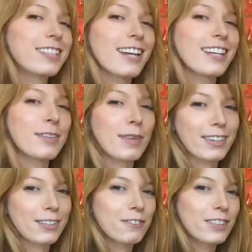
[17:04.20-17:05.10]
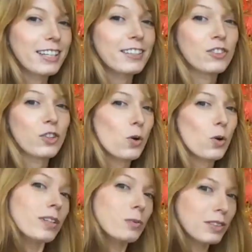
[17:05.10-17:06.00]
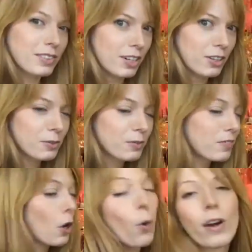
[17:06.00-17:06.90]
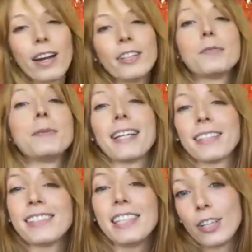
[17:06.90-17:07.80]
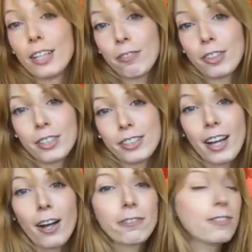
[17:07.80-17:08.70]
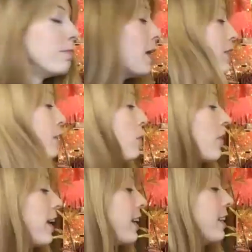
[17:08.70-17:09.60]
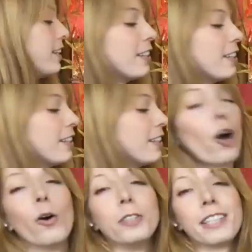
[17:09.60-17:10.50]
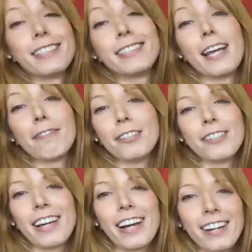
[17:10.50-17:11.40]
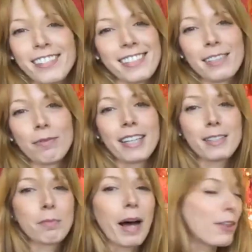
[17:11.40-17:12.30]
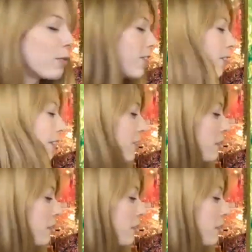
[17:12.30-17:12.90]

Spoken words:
jacket back over it and no one will know. Or it could just be like a secret for yourself. Maybe you put like the code to the safe under there and this is some like spy thriller thing or